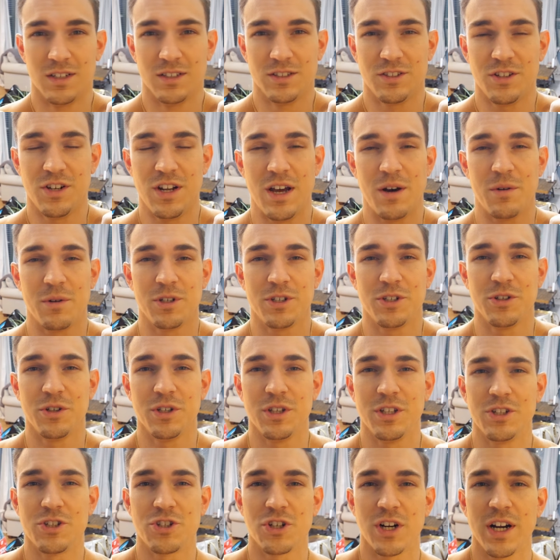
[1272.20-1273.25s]
So now we're doing
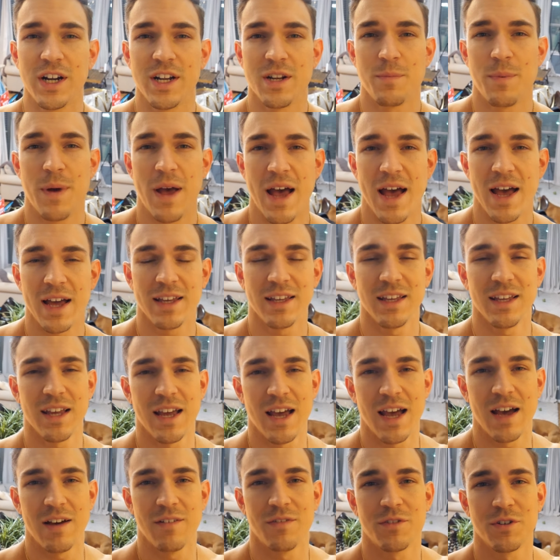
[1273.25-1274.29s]
the dreaded packing
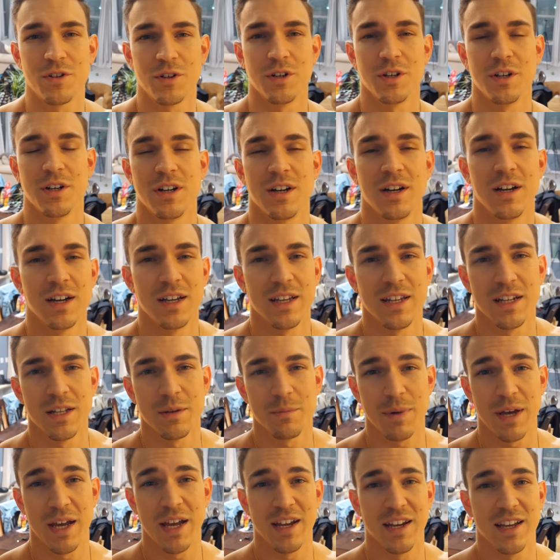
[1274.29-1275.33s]
after
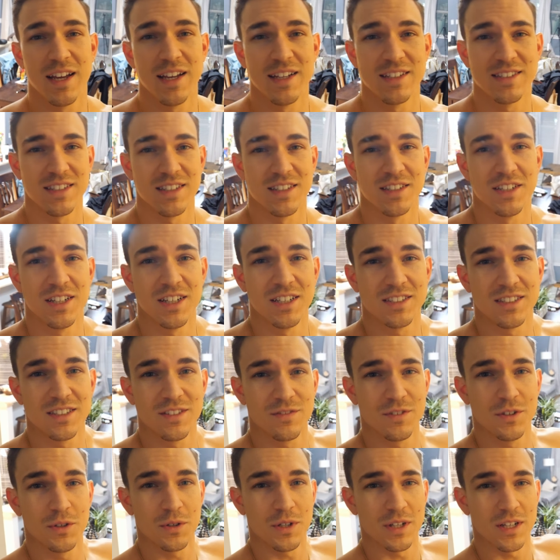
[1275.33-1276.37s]
eating pancakes, and yes,
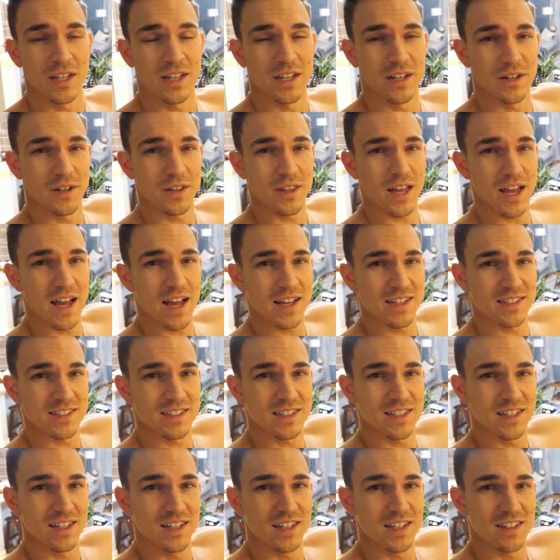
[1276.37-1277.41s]
if you can hear that,
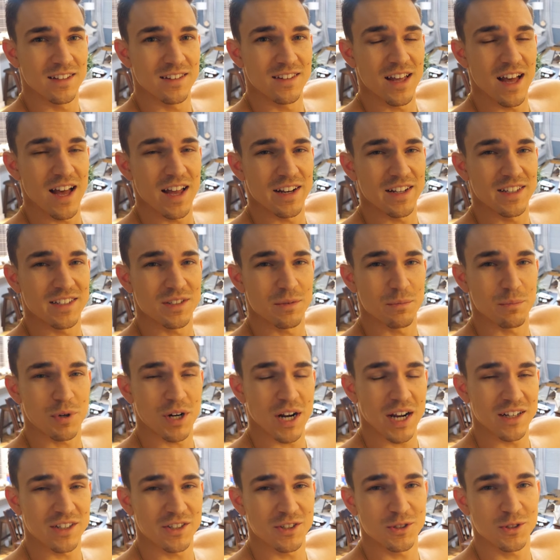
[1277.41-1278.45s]
that is
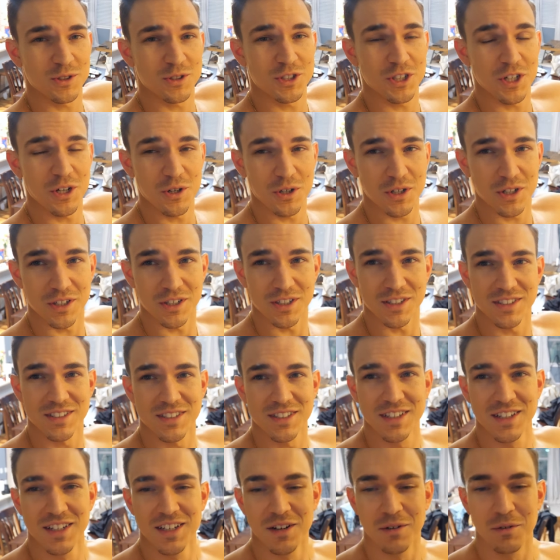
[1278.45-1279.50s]
Impractical Jokers.
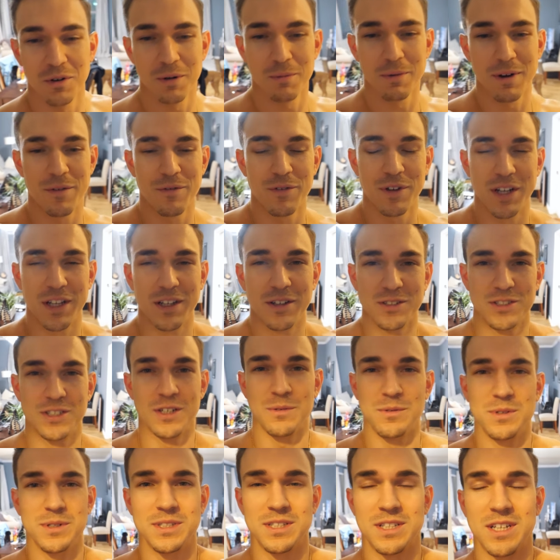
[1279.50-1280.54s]
One of my videos,
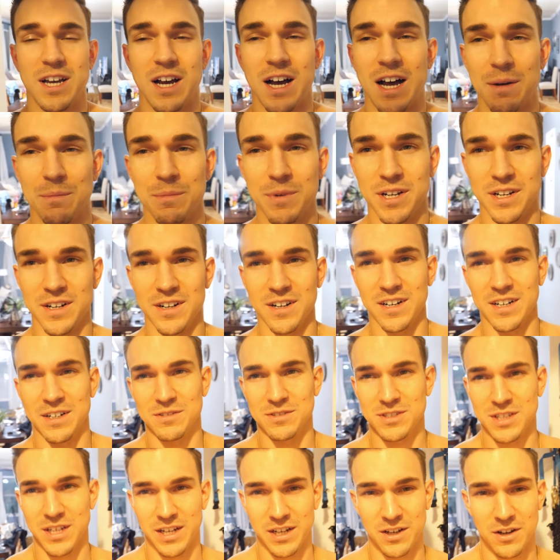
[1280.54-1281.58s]
someone commented on it,
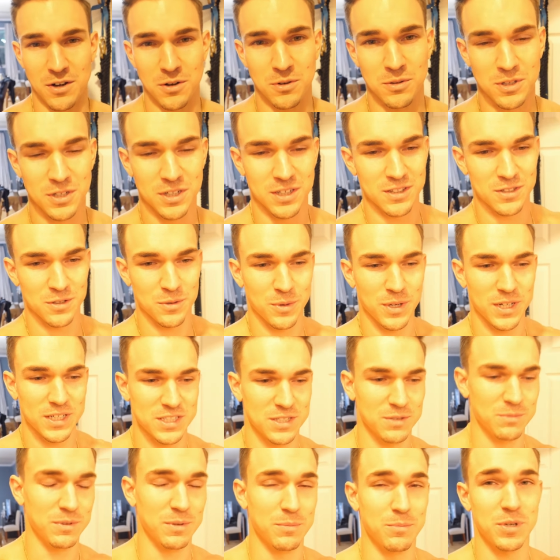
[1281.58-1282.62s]
was like, oh look, they're
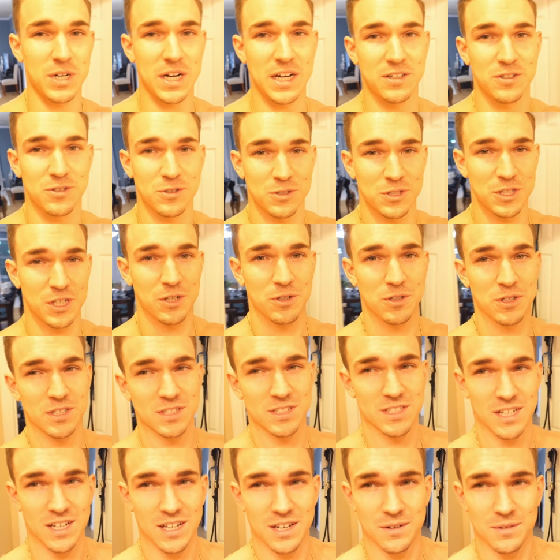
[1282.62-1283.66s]
watching Impractical
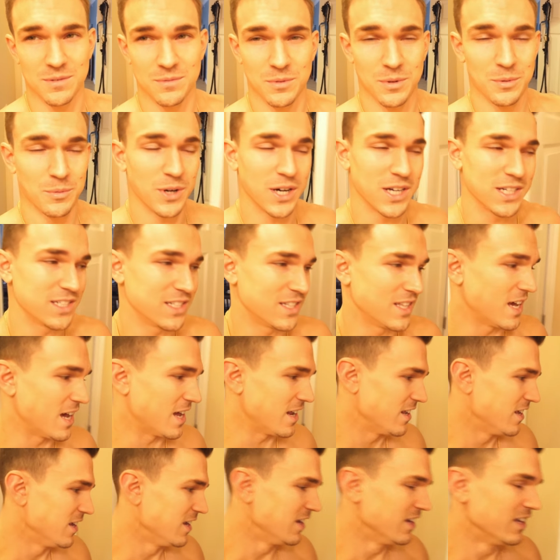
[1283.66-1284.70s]
Jokers. Yeah, we watched
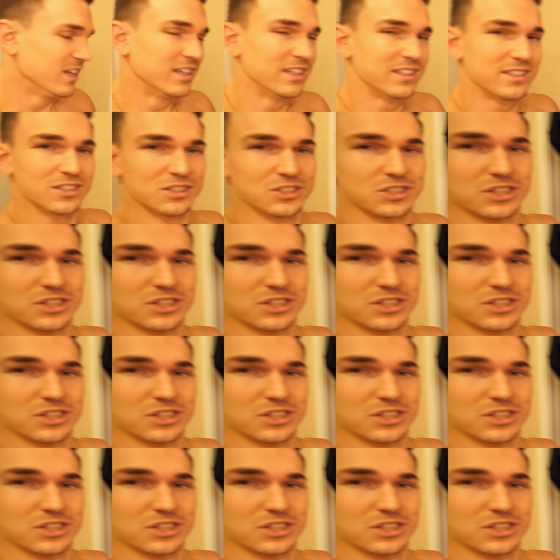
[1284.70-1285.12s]
that. So